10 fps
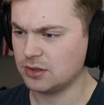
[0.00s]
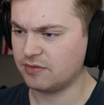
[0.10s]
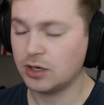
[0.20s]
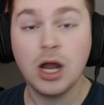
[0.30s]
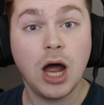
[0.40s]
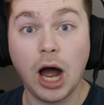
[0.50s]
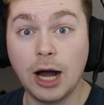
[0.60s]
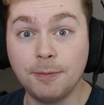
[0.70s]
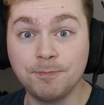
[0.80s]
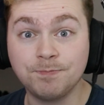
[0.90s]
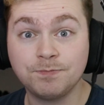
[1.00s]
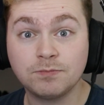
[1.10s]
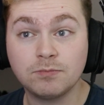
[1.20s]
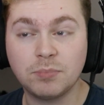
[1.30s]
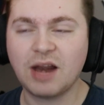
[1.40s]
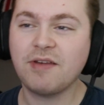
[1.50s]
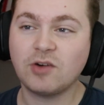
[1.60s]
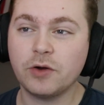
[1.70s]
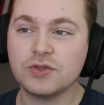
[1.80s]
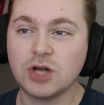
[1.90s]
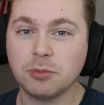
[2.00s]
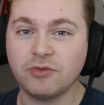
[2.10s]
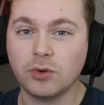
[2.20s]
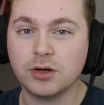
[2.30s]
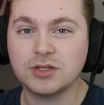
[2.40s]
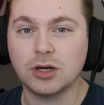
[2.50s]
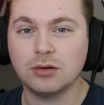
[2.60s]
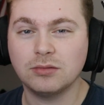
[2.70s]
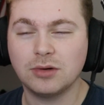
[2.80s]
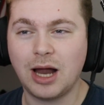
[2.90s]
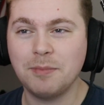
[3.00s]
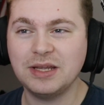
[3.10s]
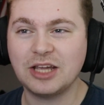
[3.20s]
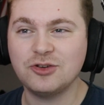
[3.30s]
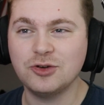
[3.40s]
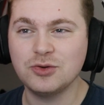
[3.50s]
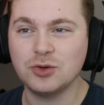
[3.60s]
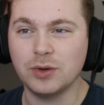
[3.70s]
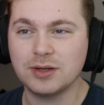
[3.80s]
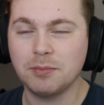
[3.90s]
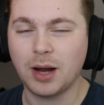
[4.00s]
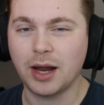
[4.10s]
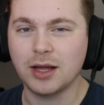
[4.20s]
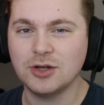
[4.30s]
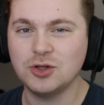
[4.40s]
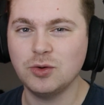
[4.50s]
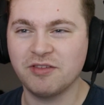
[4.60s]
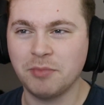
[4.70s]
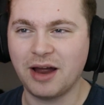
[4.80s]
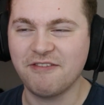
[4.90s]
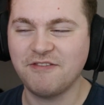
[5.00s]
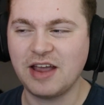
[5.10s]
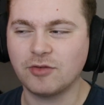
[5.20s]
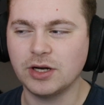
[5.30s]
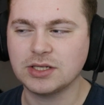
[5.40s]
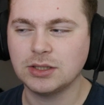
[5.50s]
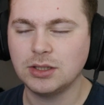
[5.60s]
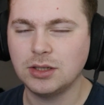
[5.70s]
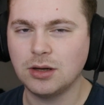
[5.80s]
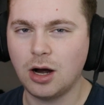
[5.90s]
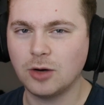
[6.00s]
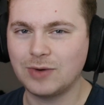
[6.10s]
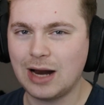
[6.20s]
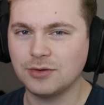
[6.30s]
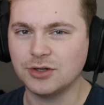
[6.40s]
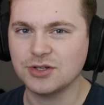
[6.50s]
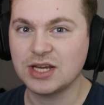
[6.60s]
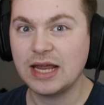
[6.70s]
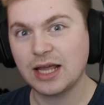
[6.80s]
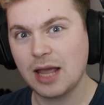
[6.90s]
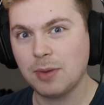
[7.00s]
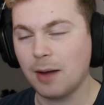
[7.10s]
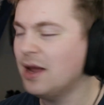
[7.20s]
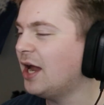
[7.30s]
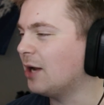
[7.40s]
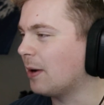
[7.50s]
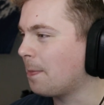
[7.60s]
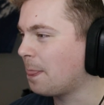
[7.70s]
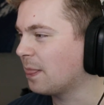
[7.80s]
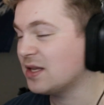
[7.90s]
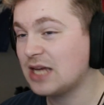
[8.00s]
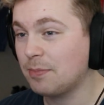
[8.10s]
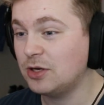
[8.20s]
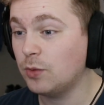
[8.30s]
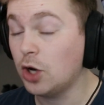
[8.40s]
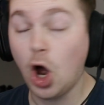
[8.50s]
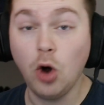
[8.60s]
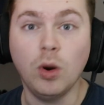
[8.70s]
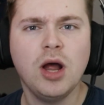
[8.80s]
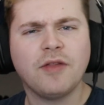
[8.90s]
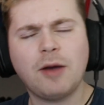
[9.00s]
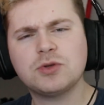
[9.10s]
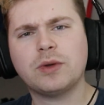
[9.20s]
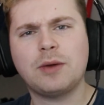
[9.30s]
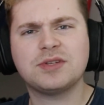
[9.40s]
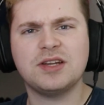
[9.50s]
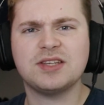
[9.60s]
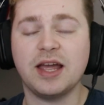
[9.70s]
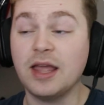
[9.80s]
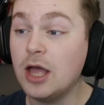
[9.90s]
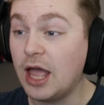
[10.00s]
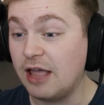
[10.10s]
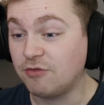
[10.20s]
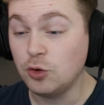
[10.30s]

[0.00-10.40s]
is over. But I've never heard the song before, so I'm being introduced to it by two of my favorite all-rounders in K-pop. Anyway, let's hop into it. Oh, that was what I was gonna say. If